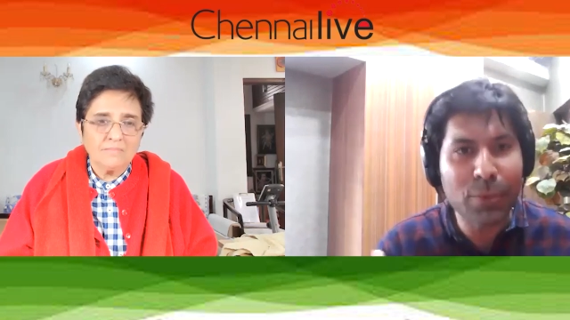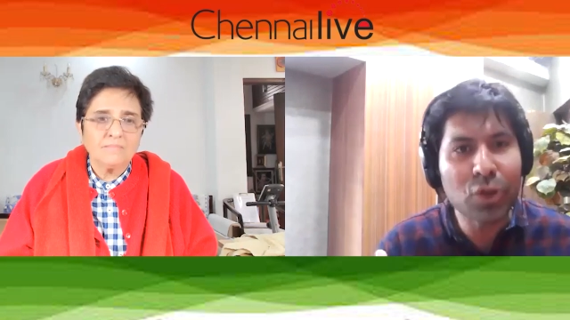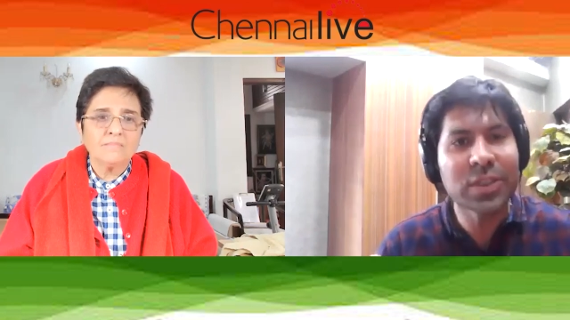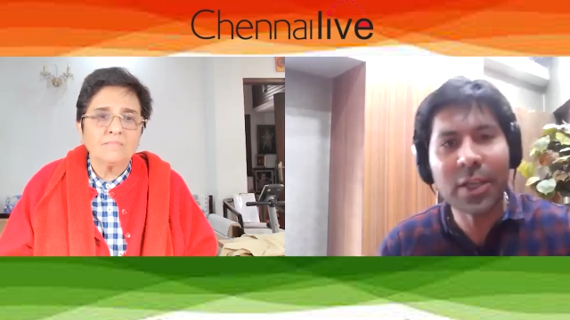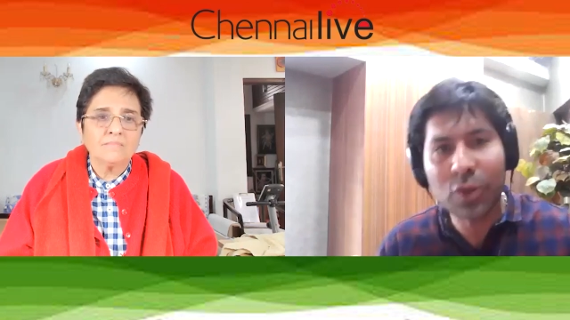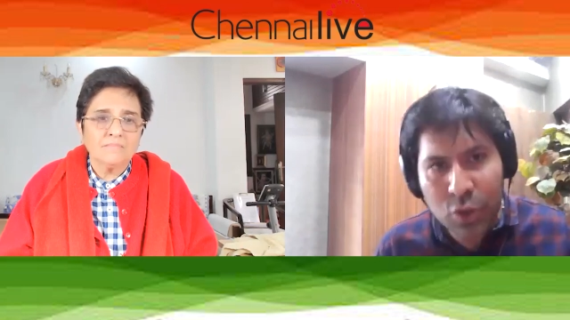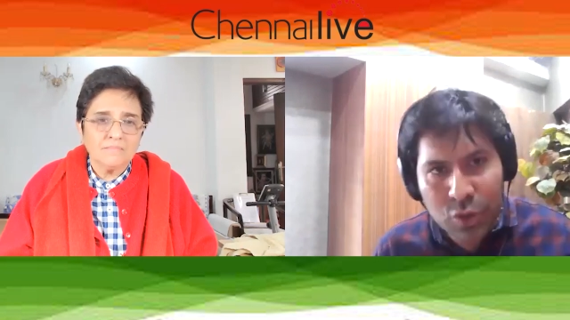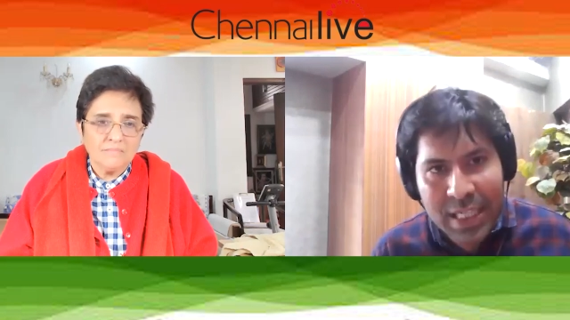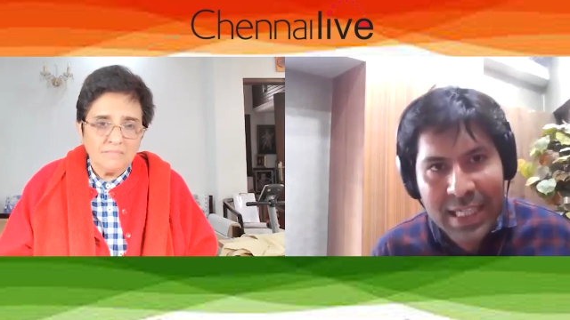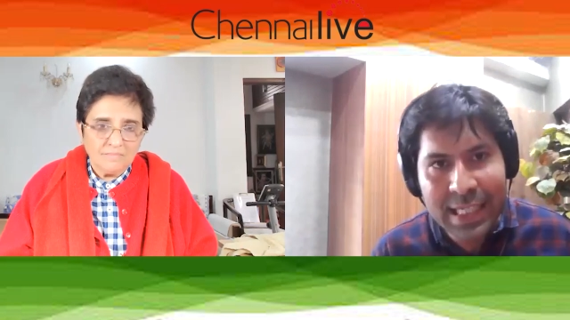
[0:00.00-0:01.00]
Speaker 1: team you say
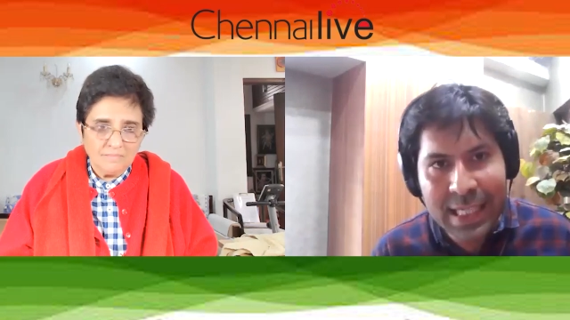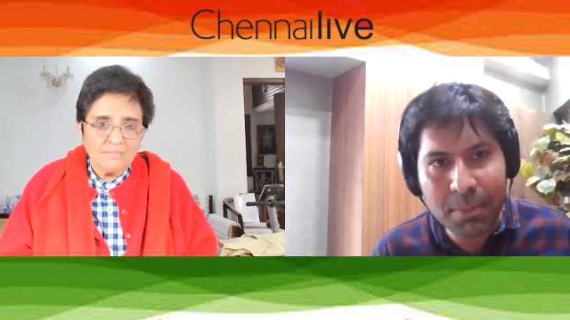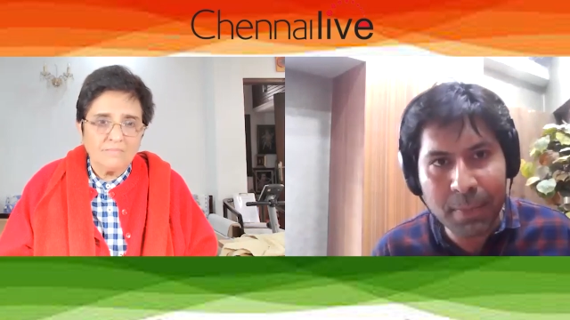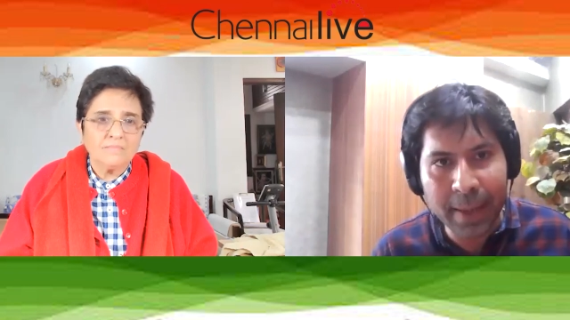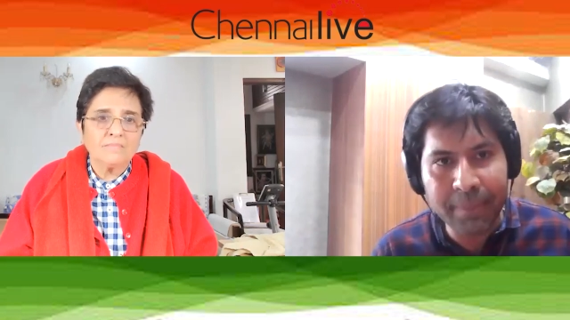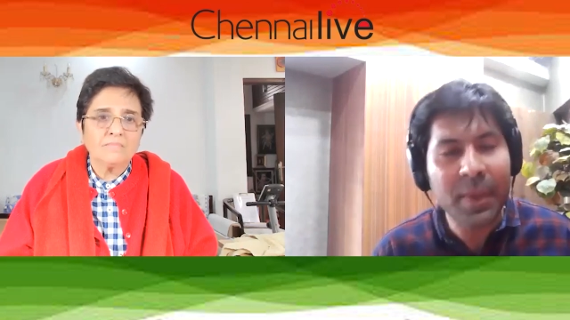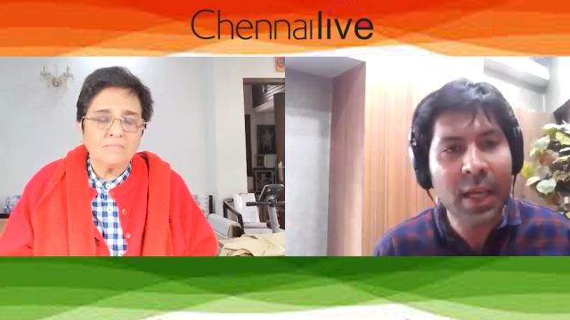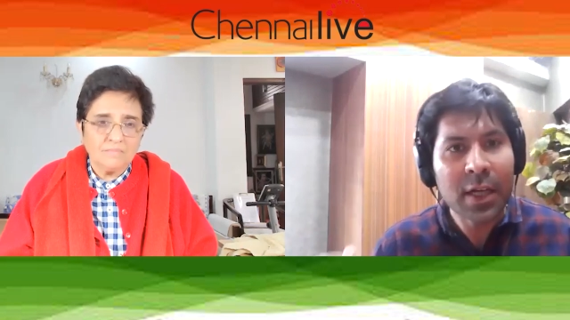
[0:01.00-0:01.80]
you say team ma'am